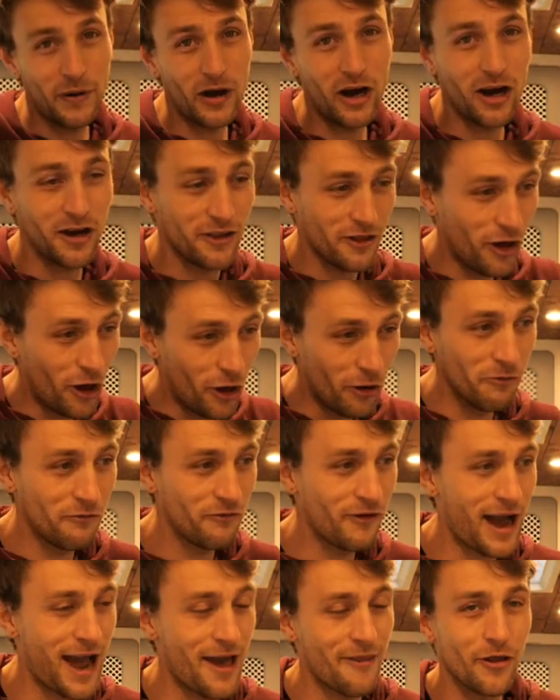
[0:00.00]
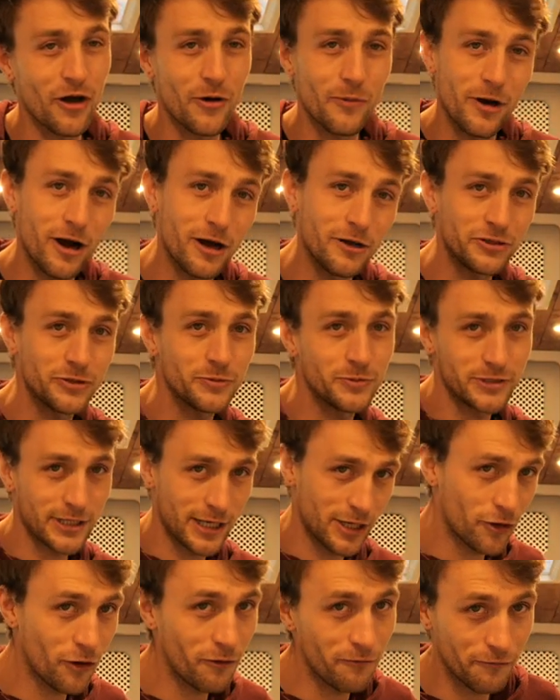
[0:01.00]
part of the whole van that I'm
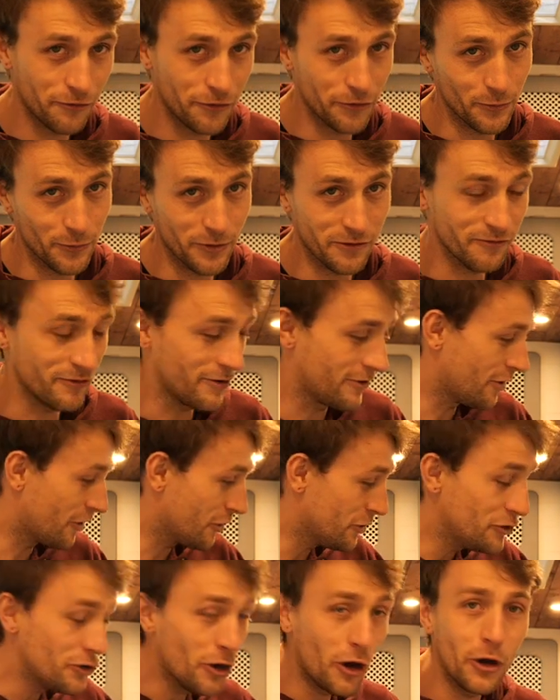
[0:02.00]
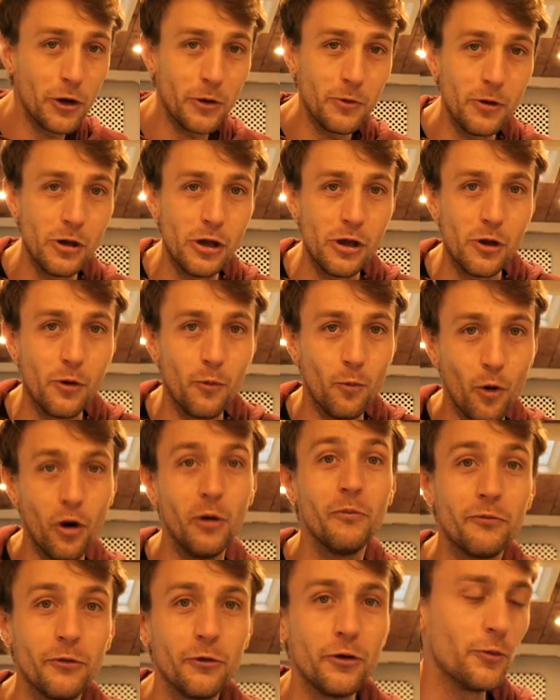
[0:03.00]
100% confident with, that I know what
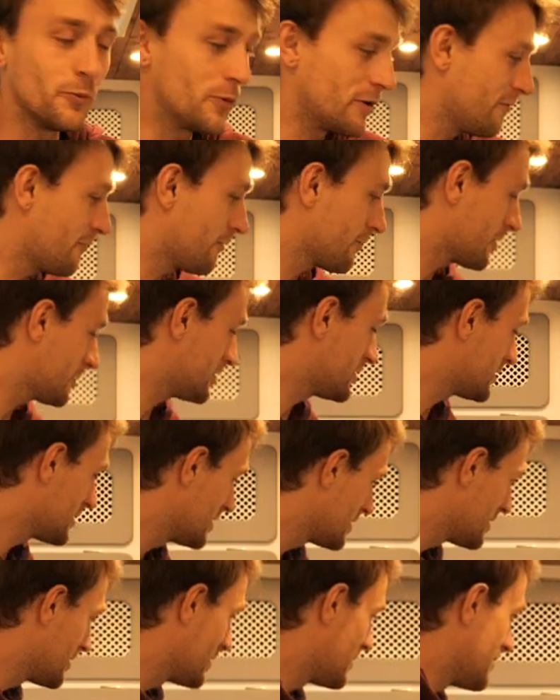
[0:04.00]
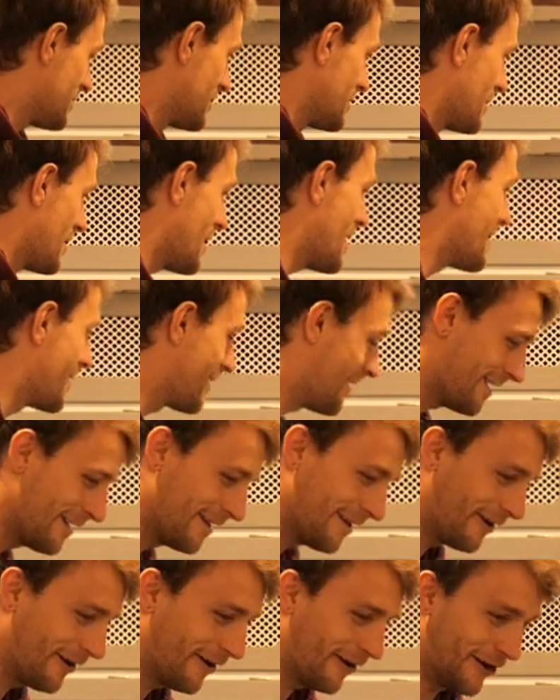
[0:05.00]
I'm doing with, because
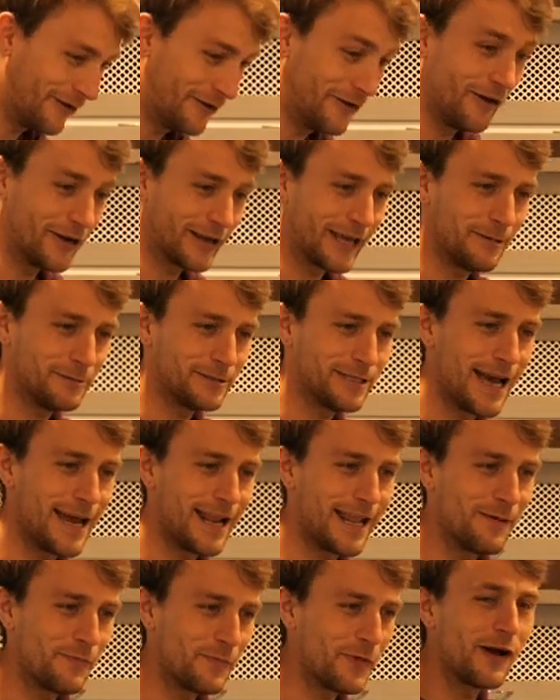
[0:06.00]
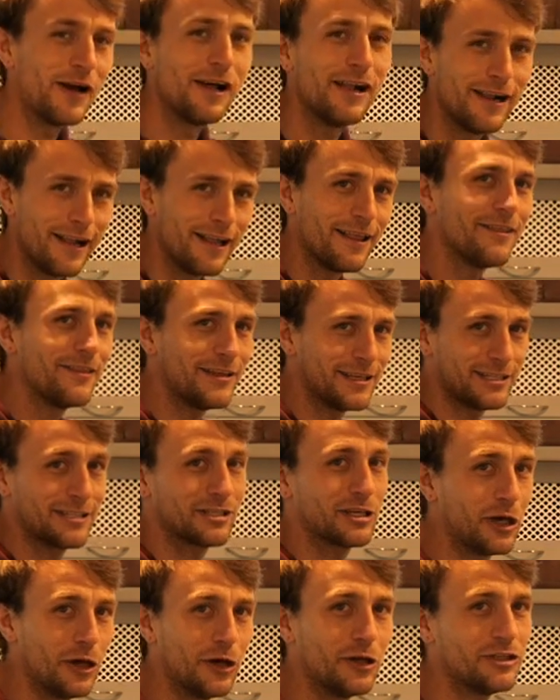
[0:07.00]
I know I keep saying it, but
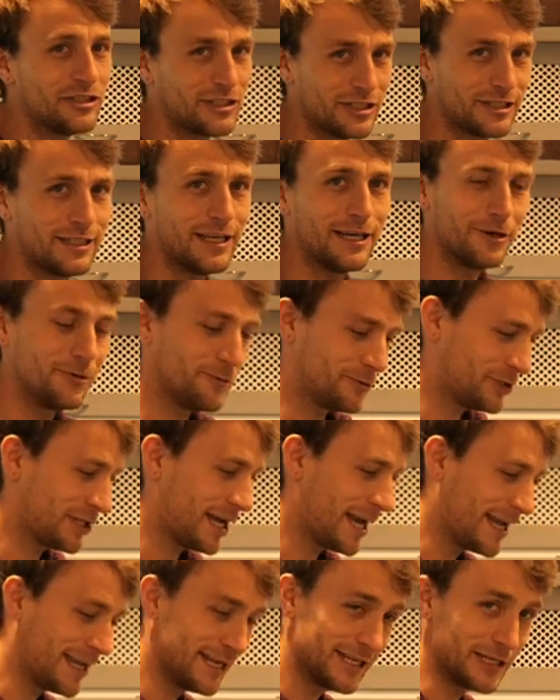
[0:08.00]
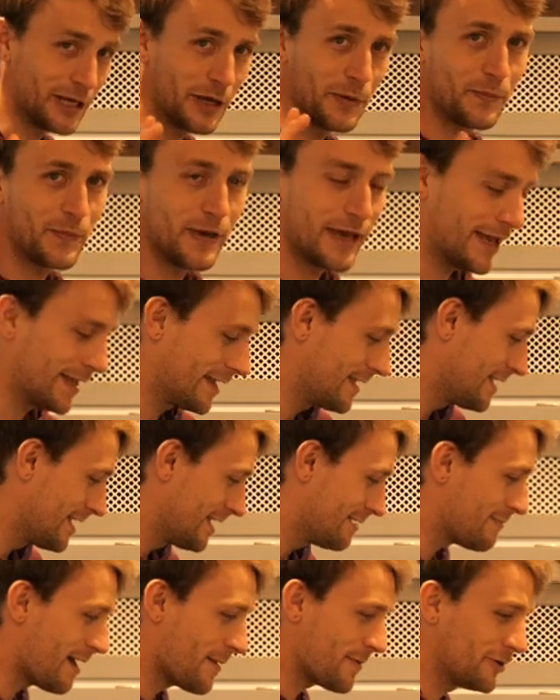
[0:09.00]
this could still change a bit.
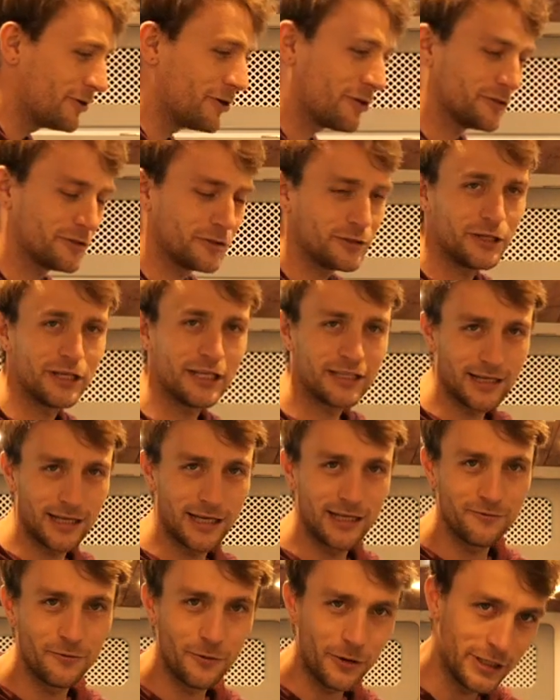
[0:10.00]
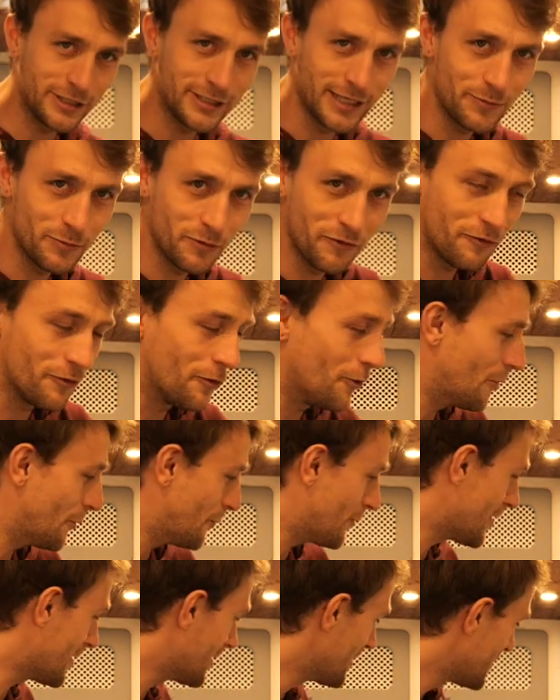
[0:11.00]
Maybe not to the extent of what I said before,
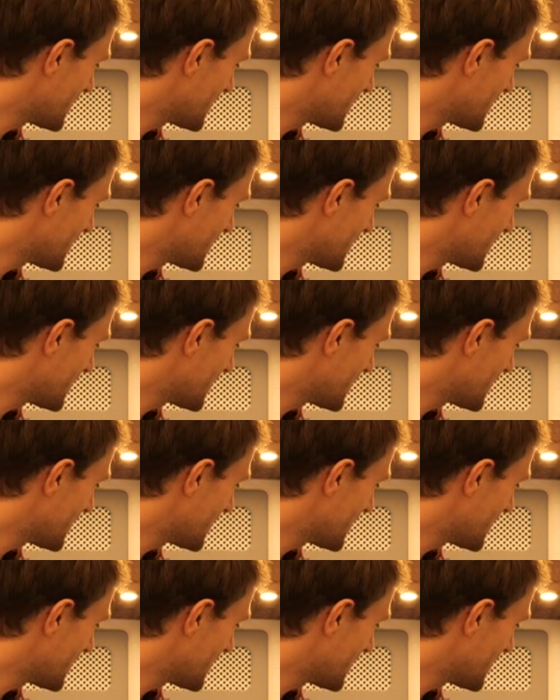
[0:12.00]
but